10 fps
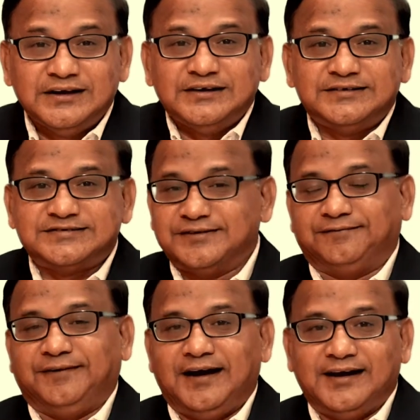
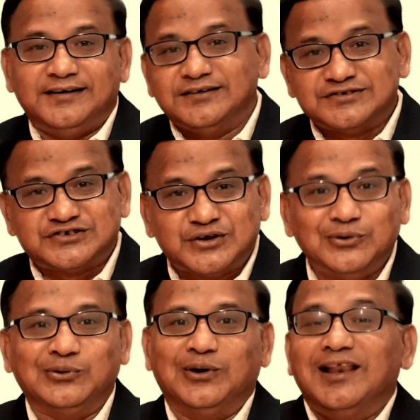Sophia
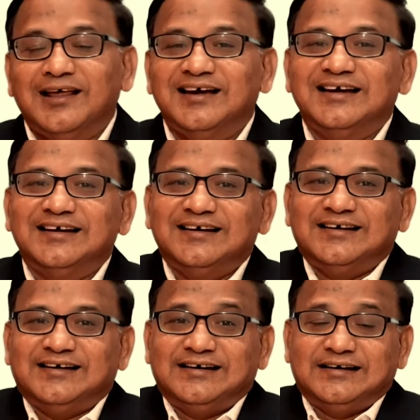School.
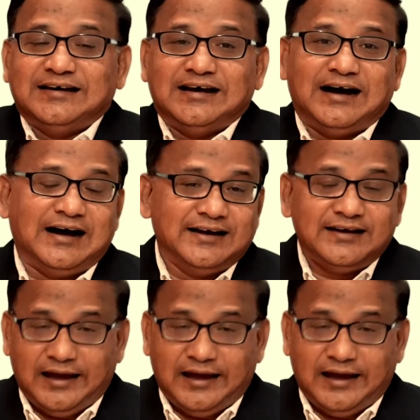I